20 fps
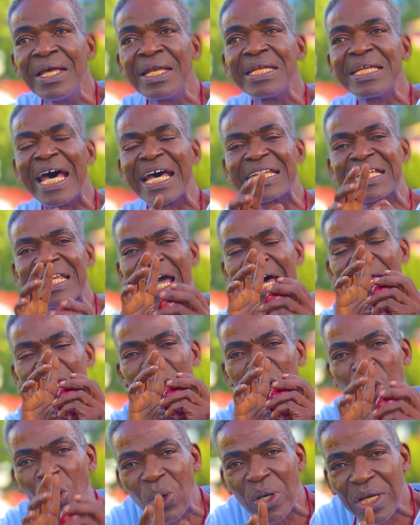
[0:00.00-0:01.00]
that
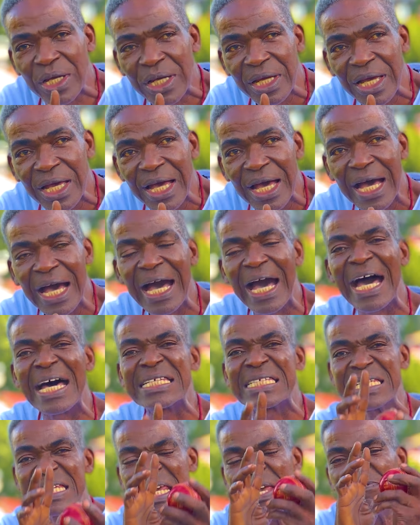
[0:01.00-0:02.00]
can look
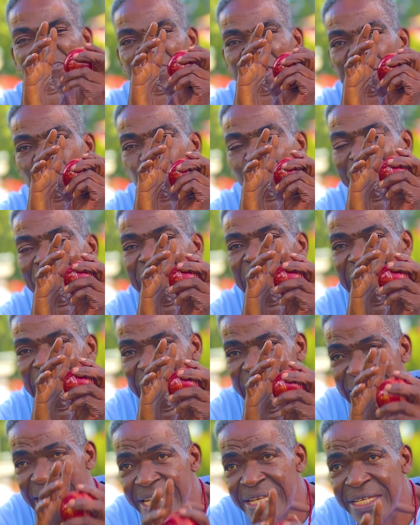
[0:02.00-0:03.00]
as if it will
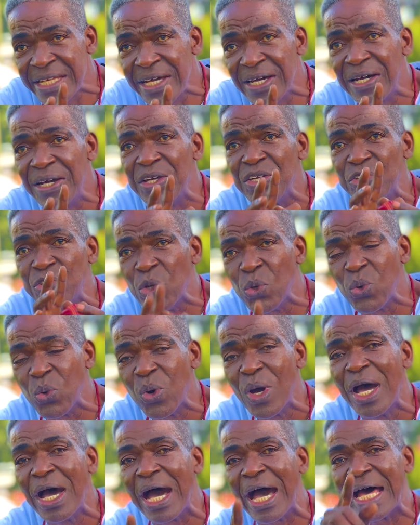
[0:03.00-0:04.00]
hinder you